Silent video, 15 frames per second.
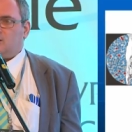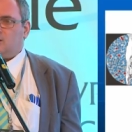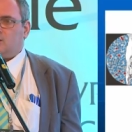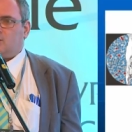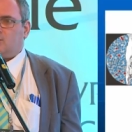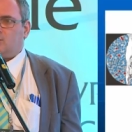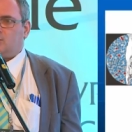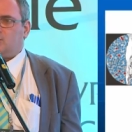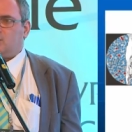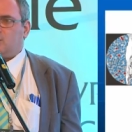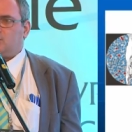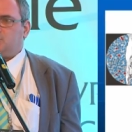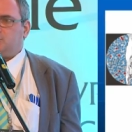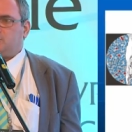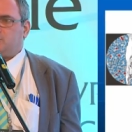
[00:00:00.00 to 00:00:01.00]
whole
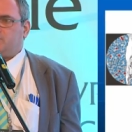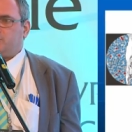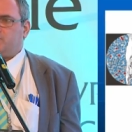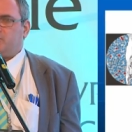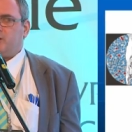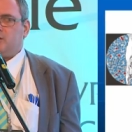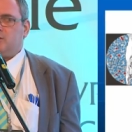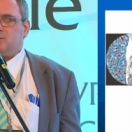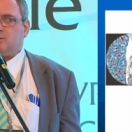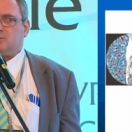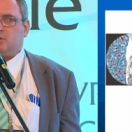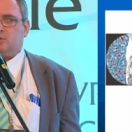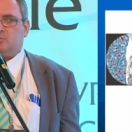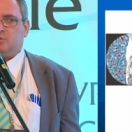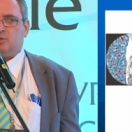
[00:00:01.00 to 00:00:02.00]
culture of applying the
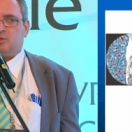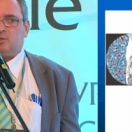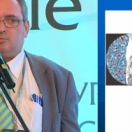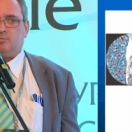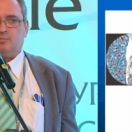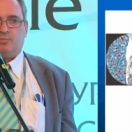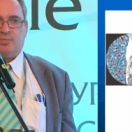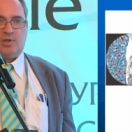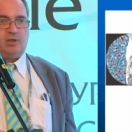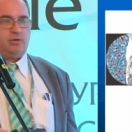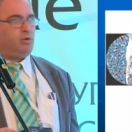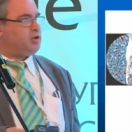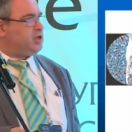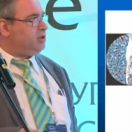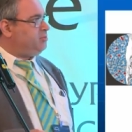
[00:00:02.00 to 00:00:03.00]
treatment.
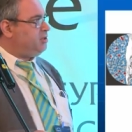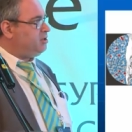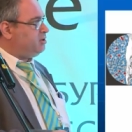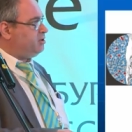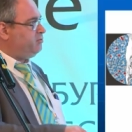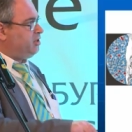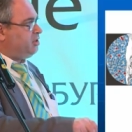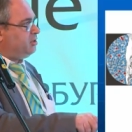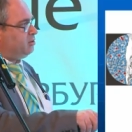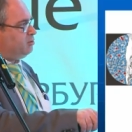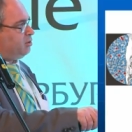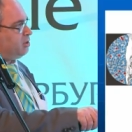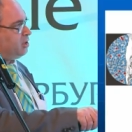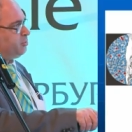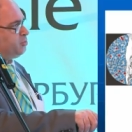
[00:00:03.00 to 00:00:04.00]
Look, I mean, we
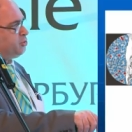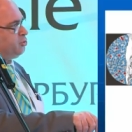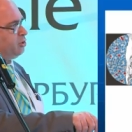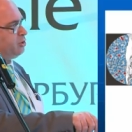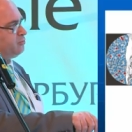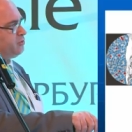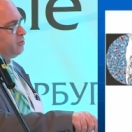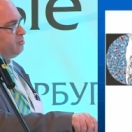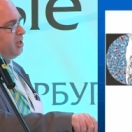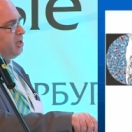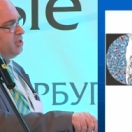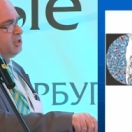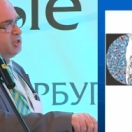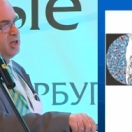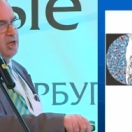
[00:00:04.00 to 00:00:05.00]
all observed
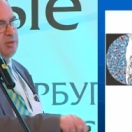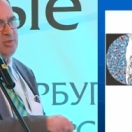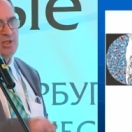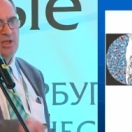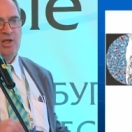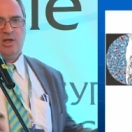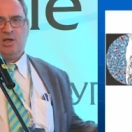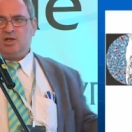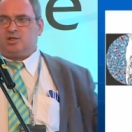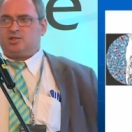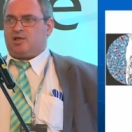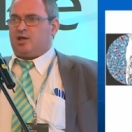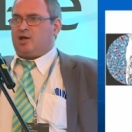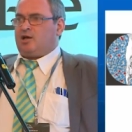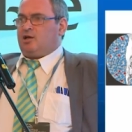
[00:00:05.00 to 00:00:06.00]
many times
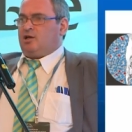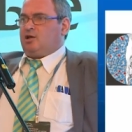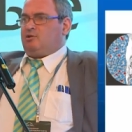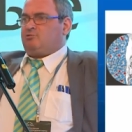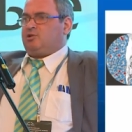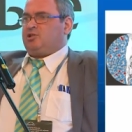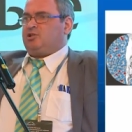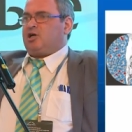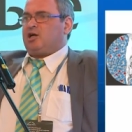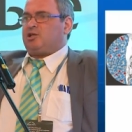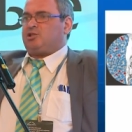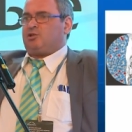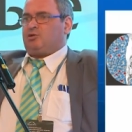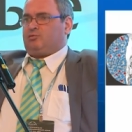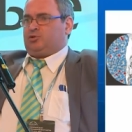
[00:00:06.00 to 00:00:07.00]
the
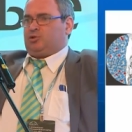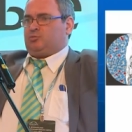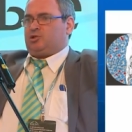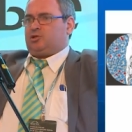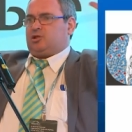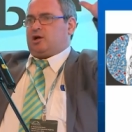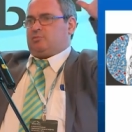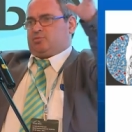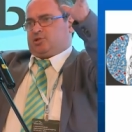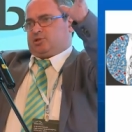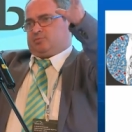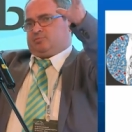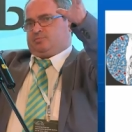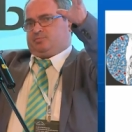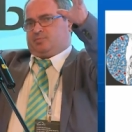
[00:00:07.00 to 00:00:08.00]
reduction of tumor lumps.
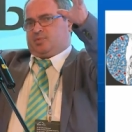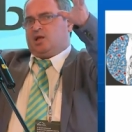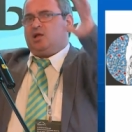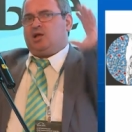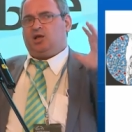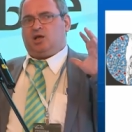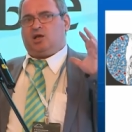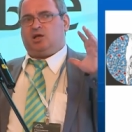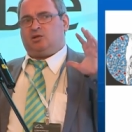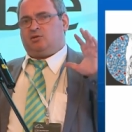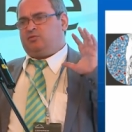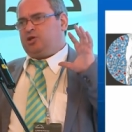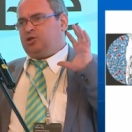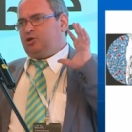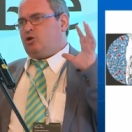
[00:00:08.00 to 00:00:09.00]
And
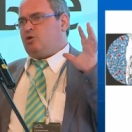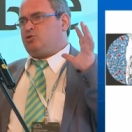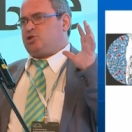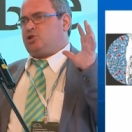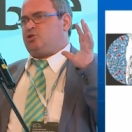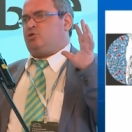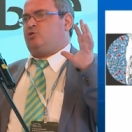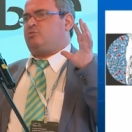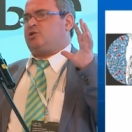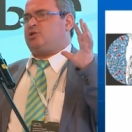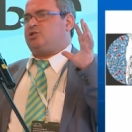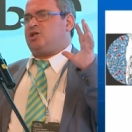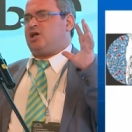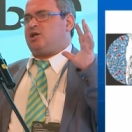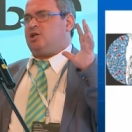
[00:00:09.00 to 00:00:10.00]
we know that
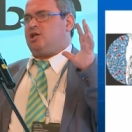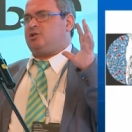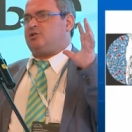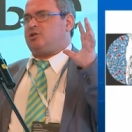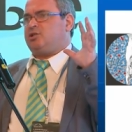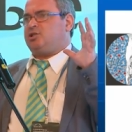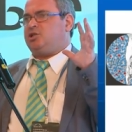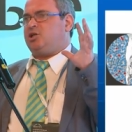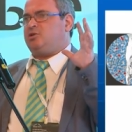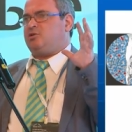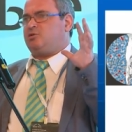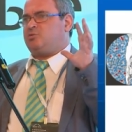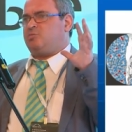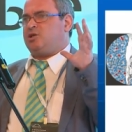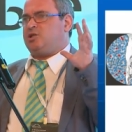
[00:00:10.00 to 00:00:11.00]
tumors are
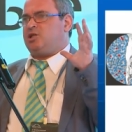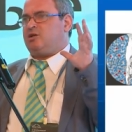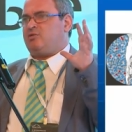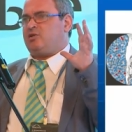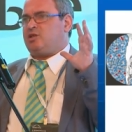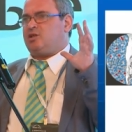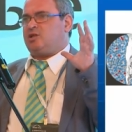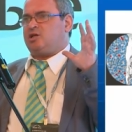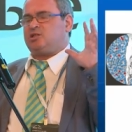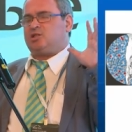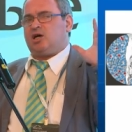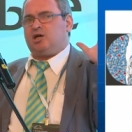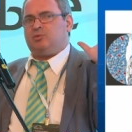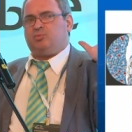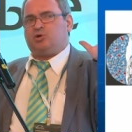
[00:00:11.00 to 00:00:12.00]
heterogeneous, but nevertheless,
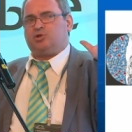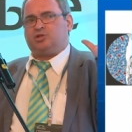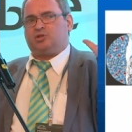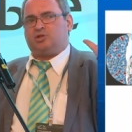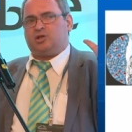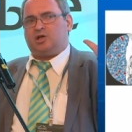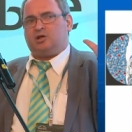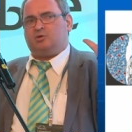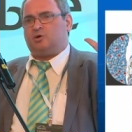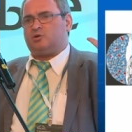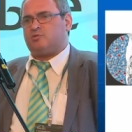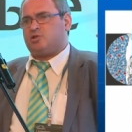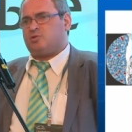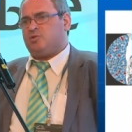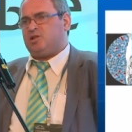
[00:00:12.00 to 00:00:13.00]
I personally, I
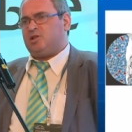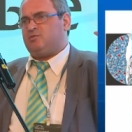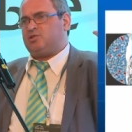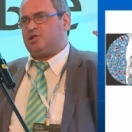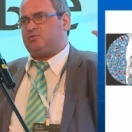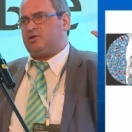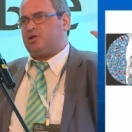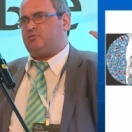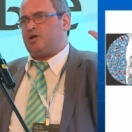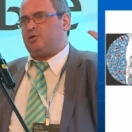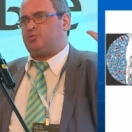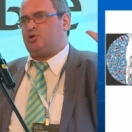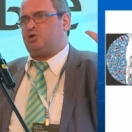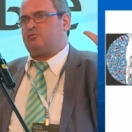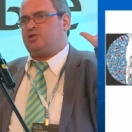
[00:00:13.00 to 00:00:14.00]
always believe that when we
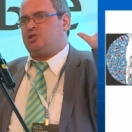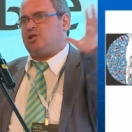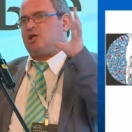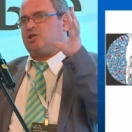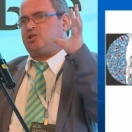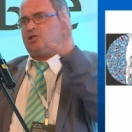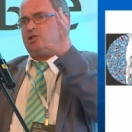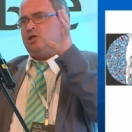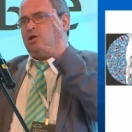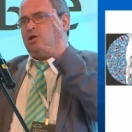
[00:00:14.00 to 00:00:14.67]
observe reduction